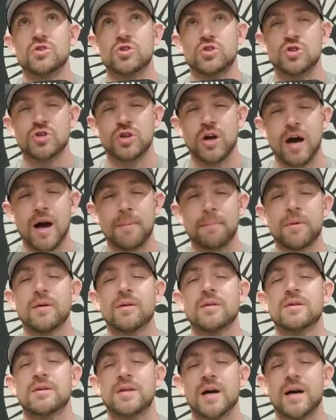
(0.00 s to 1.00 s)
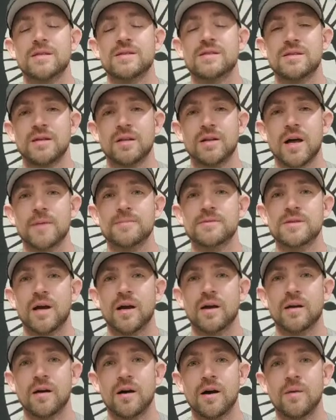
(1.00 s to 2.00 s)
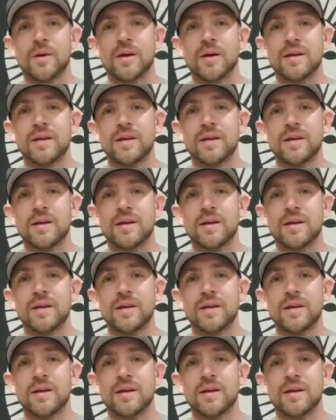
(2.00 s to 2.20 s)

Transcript: shop.steelops.com.